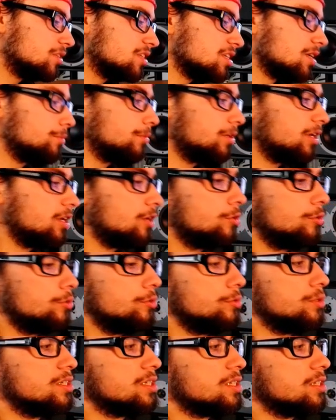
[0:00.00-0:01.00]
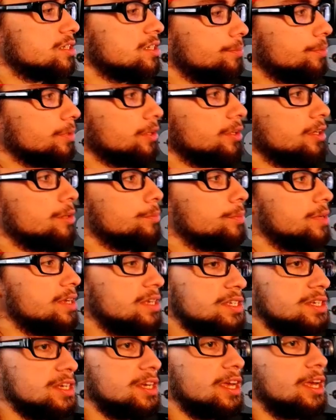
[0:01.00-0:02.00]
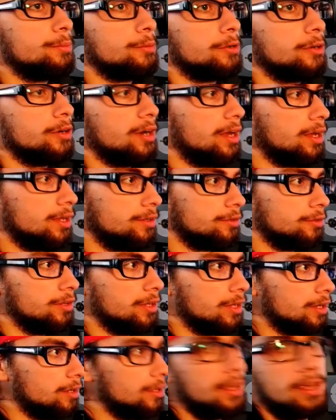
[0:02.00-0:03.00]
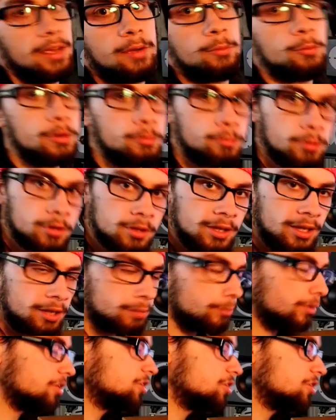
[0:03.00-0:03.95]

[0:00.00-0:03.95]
somebody who's typically a PC gamer and they're like, oh yeah, I want to recline in my